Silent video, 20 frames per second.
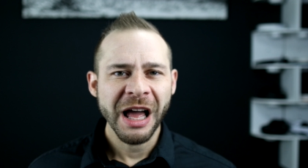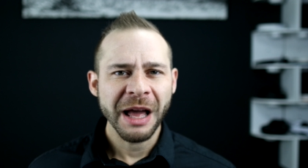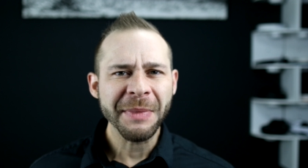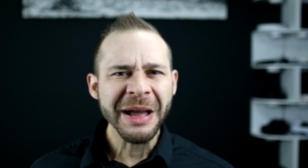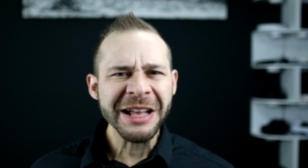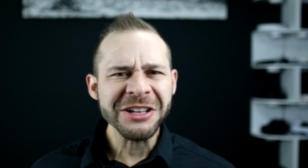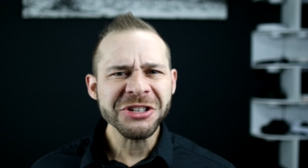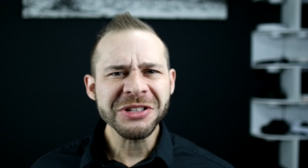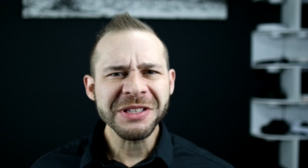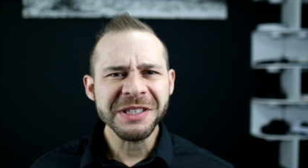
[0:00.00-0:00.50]

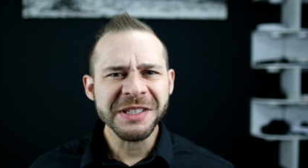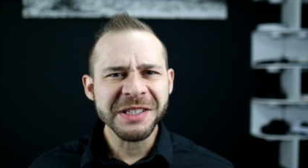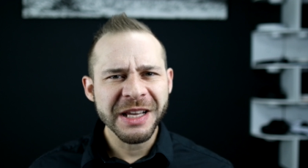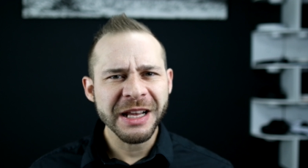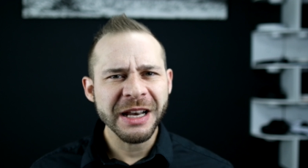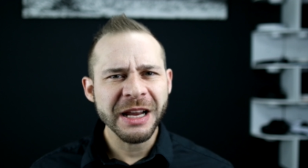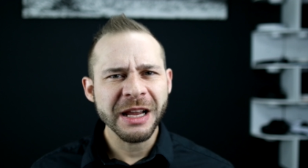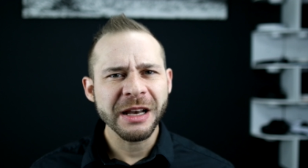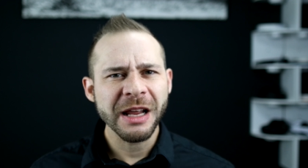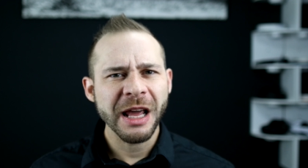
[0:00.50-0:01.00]
Imagine
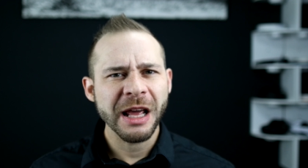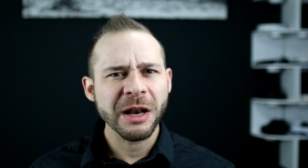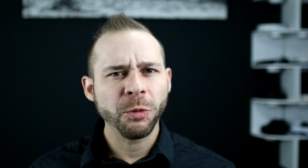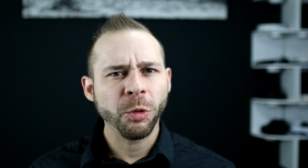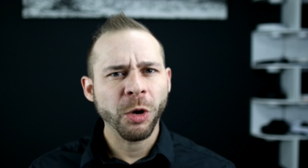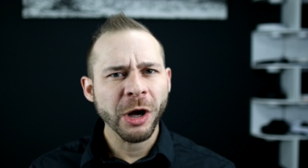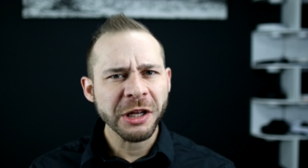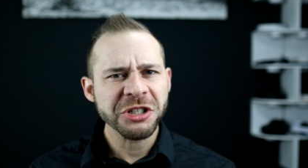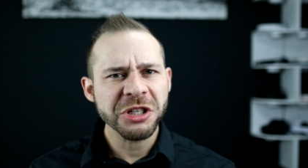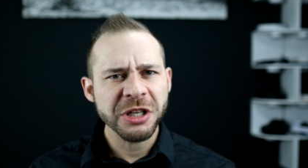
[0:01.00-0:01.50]
sitting and
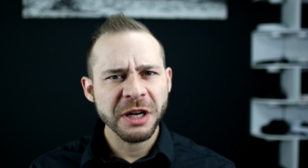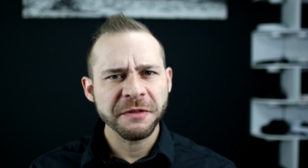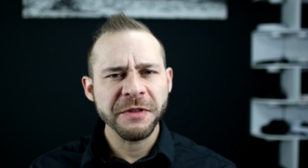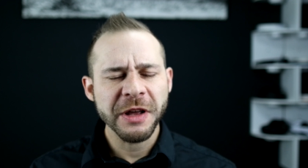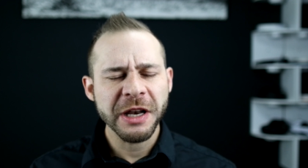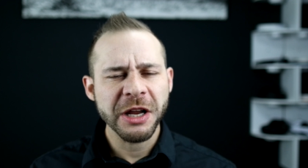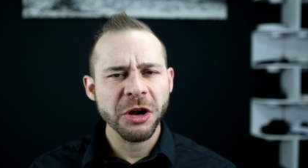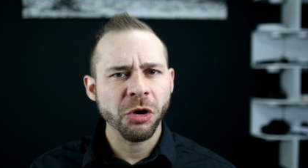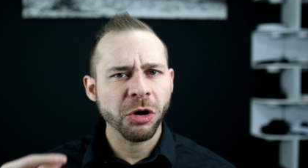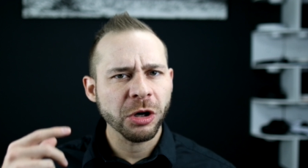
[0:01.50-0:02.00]
watching a
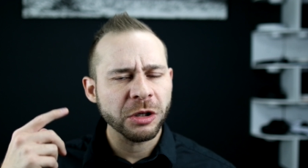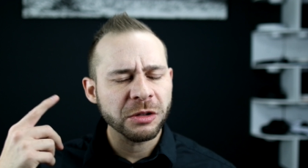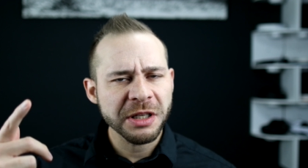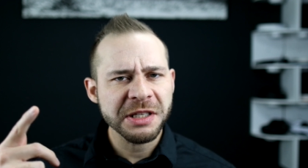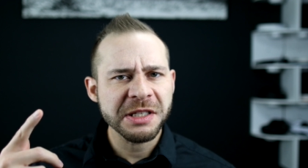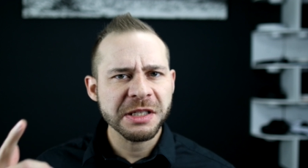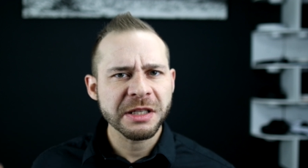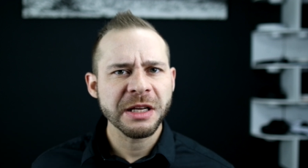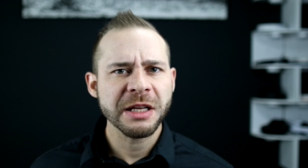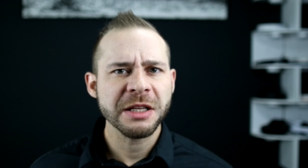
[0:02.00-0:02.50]
video or
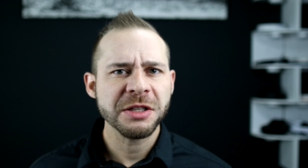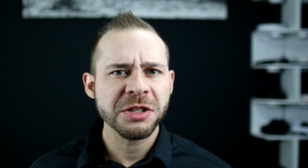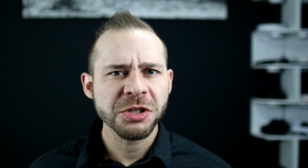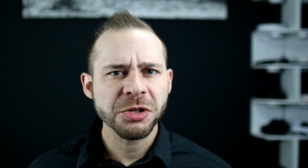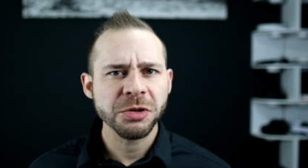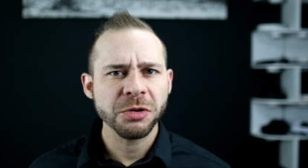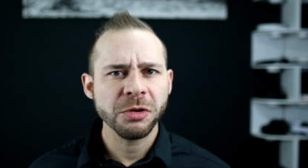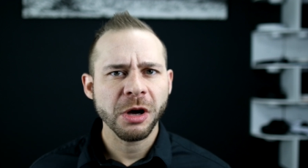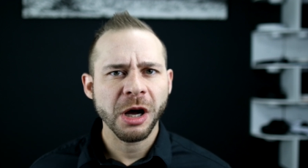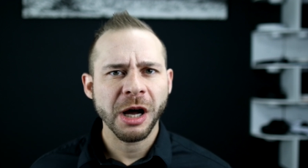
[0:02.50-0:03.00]
listening
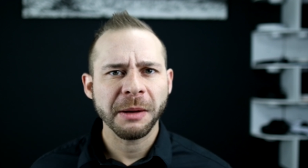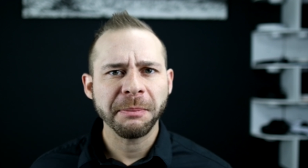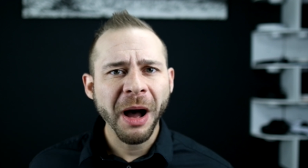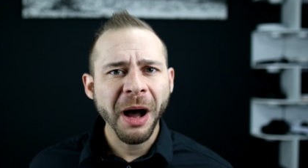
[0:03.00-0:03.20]
to a